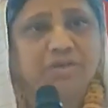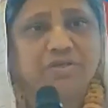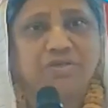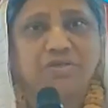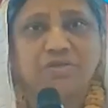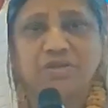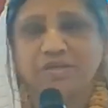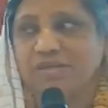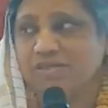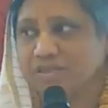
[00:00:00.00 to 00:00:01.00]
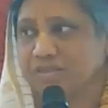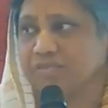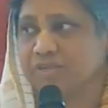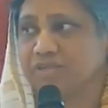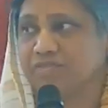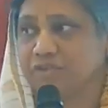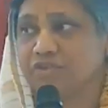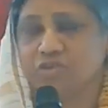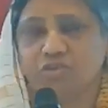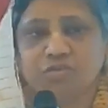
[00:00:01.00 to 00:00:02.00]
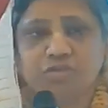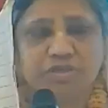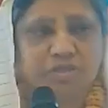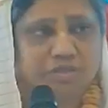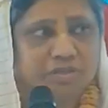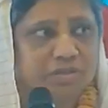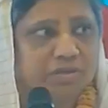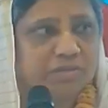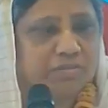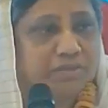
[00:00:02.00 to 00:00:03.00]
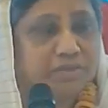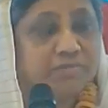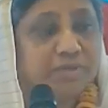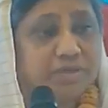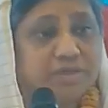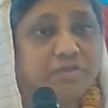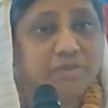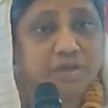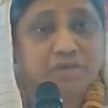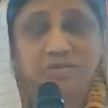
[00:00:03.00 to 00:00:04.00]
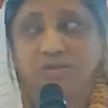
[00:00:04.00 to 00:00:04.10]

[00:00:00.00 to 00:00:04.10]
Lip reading: So like he's given this vision to this Muslim person to actually see.